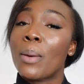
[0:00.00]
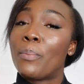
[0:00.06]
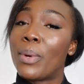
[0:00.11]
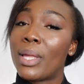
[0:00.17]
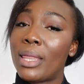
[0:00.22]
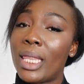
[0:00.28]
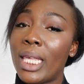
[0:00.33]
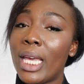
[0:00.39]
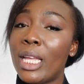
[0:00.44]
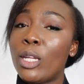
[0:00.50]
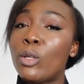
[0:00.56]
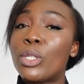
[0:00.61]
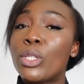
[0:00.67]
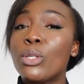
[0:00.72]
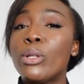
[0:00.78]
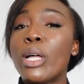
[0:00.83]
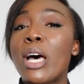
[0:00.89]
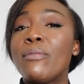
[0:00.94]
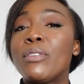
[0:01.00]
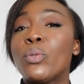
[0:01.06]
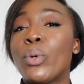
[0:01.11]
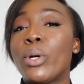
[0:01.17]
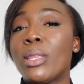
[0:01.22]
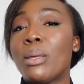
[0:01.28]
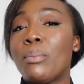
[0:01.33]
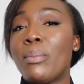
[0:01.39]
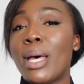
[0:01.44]
But then you still have to
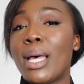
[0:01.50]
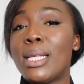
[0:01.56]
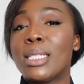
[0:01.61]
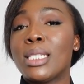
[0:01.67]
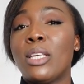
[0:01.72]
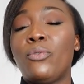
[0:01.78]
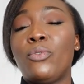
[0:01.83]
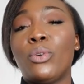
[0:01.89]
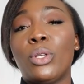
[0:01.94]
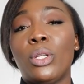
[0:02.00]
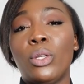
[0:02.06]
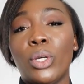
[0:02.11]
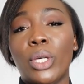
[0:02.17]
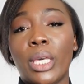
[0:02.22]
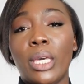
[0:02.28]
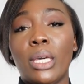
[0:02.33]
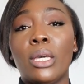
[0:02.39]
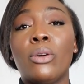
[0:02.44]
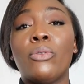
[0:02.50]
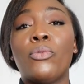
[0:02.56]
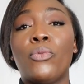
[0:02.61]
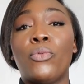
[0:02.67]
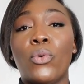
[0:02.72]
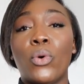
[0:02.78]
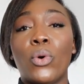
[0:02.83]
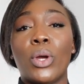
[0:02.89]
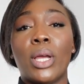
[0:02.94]
wear the mask if you're looking
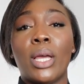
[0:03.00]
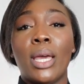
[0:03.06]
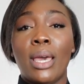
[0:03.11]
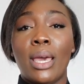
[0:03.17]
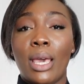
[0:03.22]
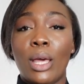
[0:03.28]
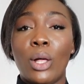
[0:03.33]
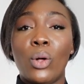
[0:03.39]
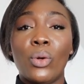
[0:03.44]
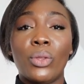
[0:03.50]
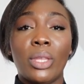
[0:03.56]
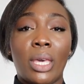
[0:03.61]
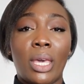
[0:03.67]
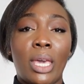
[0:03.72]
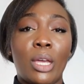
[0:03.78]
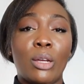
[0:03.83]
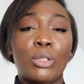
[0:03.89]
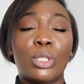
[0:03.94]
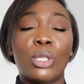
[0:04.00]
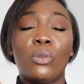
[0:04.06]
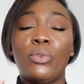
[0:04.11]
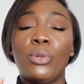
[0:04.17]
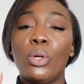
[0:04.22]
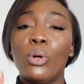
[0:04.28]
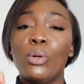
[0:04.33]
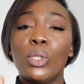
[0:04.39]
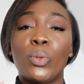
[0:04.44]
for healthcare. So
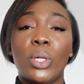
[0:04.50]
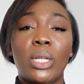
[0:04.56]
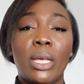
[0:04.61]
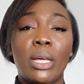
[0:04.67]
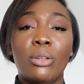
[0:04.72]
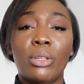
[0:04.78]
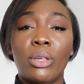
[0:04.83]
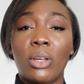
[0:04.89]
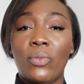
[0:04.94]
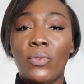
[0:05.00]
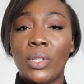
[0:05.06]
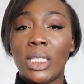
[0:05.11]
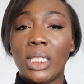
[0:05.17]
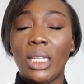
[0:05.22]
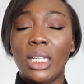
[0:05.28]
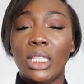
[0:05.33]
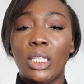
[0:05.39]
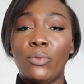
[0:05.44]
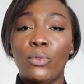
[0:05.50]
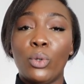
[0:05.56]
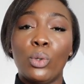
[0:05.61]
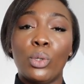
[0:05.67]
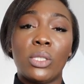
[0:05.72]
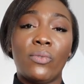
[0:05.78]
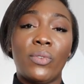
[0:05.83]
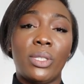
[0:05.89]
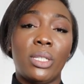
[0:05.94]
if you go to any healthcare facility, if you
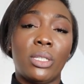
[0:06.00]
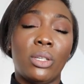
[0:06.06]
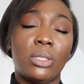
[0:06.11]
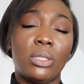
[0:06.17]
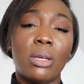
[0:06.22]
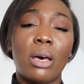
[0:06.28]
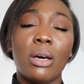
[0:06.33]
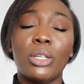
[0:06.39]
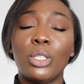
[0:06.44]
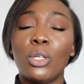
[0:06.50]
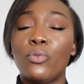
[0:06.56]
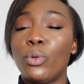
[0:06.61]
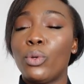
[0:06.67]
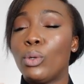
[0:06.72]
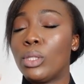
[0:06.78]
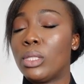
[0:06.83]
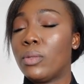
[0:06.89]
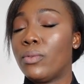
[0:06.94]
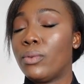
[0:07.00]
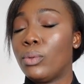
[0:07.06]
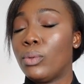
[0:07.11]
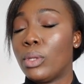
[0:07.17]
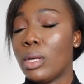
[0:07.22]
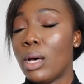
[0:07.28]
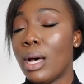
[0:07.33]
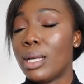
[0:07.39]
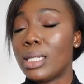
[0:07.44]
go to visit your doctor, if you go to
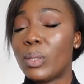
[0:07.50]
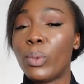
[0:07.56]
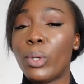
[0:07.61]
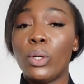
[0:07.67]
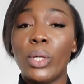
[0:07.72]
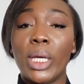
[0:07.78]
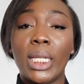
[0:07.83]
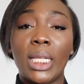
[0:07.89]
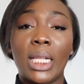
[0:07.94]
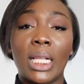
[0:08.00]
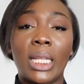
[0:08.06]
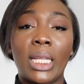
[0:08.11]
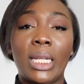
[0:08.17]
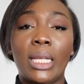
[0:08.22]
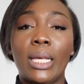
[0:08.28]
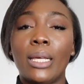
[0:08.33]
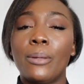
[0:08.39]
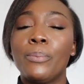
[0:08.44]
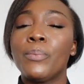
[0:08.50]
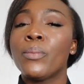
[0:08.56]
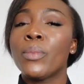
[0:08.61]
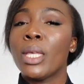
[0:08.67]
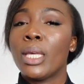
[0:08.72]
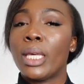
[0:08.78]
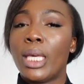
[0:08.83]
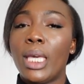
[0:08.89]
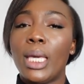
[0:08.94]
the hospital, any clinic,
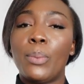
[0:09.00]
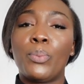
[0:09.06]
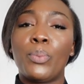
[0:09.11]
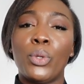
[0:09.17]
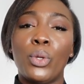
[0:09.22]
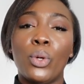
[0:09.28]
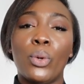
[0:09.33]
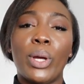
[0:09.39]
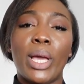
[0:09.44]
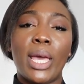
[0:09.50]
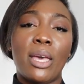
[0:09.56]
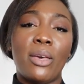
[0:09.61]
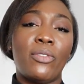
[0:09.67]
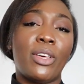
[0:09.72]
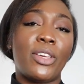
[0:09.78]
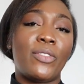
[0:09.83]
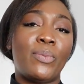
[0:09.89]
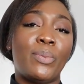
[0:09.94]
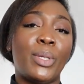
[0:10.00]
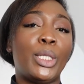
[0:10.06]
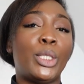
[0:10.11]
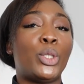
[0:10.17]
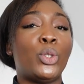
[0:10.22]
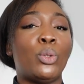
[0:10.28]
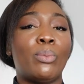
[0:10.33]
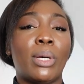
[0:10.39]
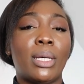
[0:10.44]
keep your
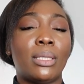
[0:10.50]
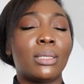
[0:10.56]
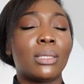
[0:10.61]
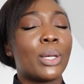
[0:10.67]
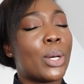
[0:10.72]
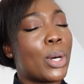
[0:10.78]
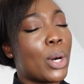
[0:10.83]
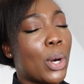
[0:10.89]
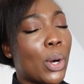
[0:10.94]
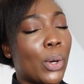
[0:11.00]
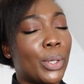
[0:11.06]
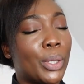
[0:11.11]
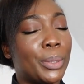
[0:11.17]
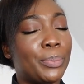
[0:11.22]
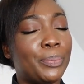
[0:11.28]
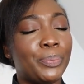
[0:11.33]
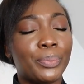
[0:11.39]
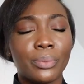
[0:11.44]
FFP2 mask on.